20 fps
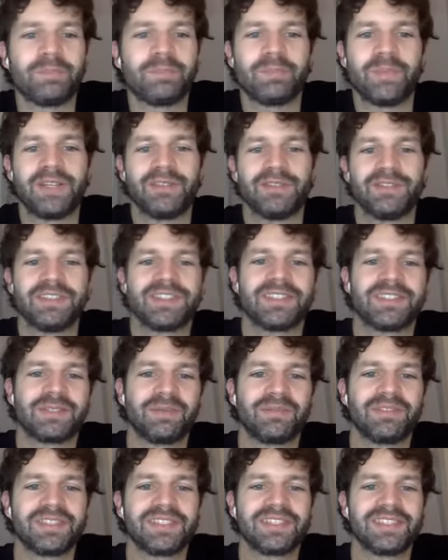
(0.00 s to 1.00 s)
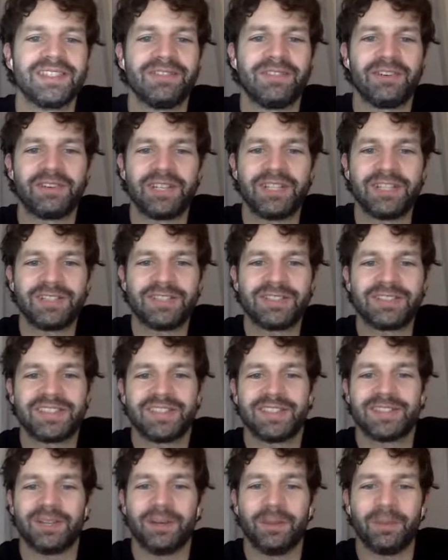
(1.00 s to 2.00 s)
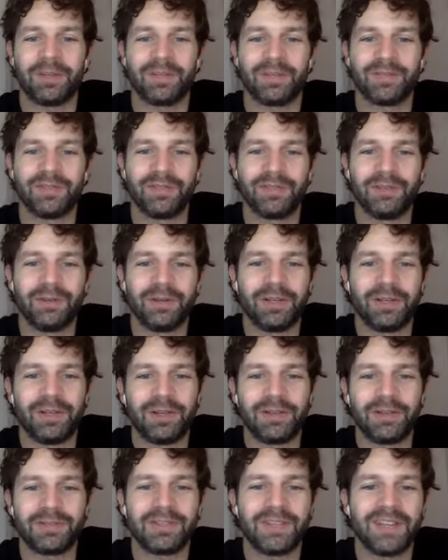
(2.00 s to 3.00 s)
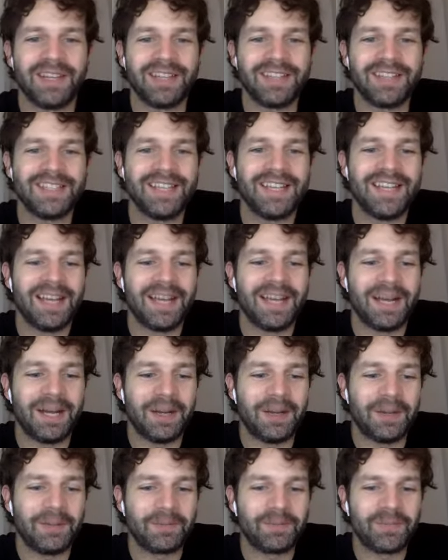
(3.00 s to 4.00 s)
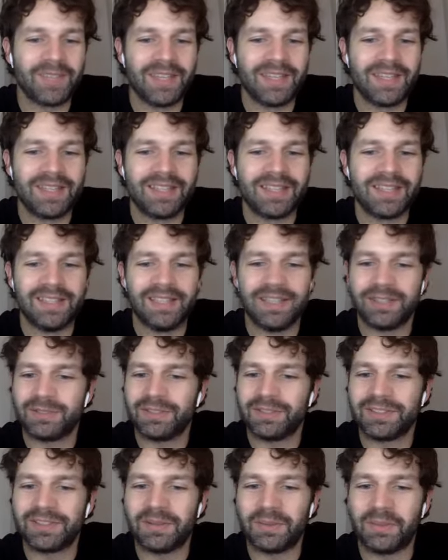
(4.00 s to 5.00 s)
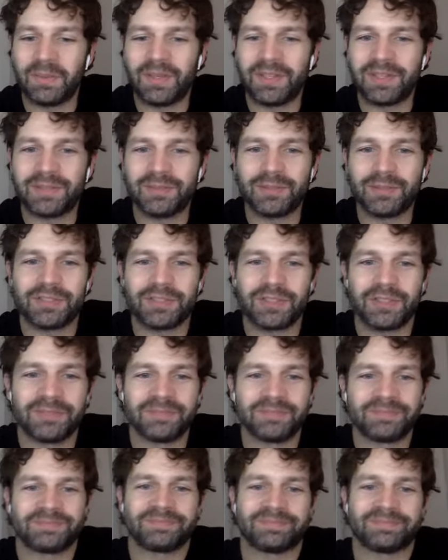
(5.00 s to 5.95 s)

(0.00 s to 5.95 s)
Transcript: benefits is obviously a very interesting topic for a lot of you guys. Chris, welcome to the show.